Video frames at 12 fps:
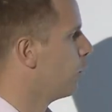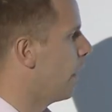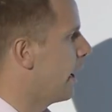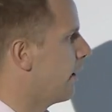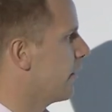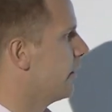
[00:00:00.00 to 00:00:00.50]

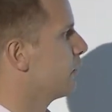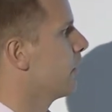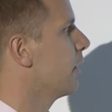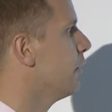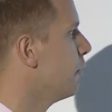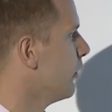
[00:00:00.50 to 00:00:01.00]
How that
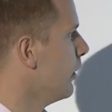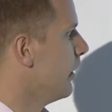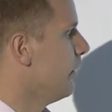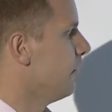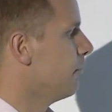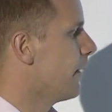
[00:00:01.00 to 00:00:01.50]
drug is
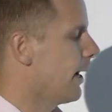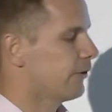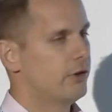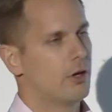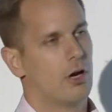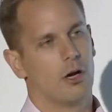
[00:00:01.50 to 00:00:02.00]

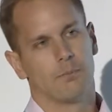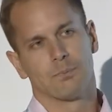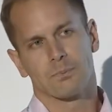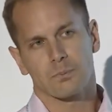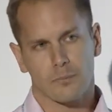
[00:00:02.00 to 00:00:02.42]
impacting her.